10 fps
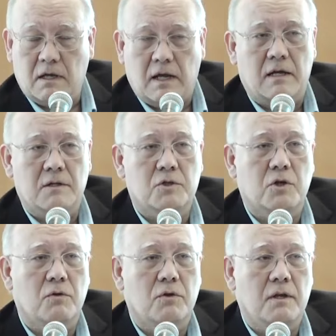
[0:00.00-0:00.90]
And
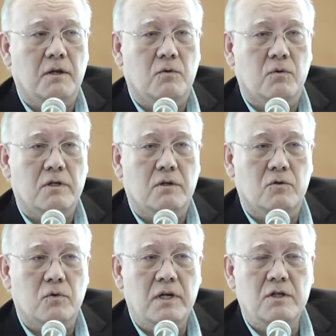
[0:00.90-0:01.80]
so the
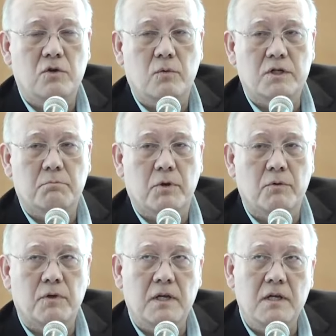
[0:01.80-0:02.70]
degree to which
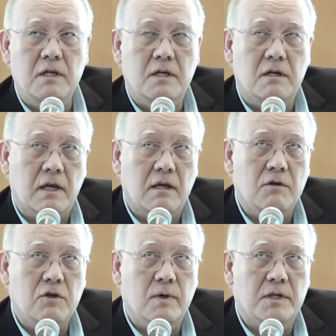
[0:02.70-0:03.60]
both India
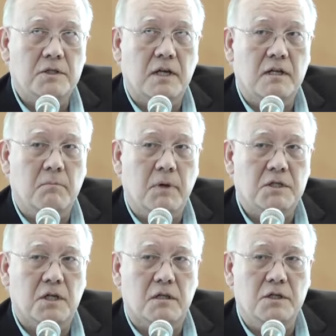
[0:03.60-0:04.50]
and the US can
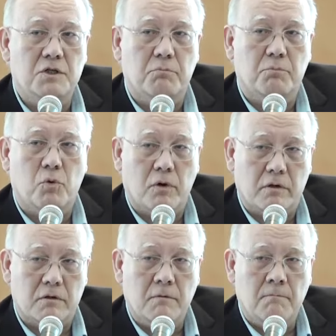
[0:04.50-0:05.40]
domestically
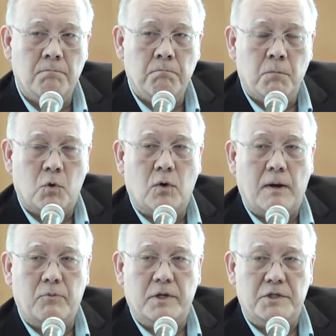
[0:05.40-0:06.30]
support
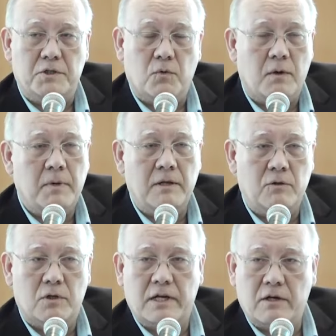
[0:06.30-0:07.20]
cooperation. So what may
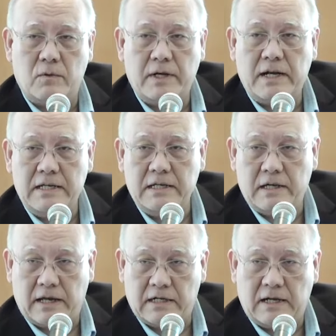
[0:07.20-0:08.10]
look like a great
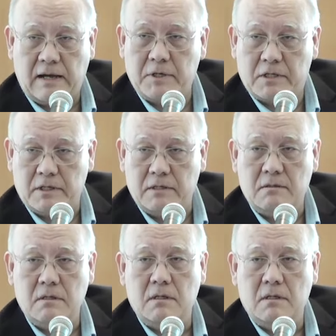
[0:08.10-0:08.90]
idea economically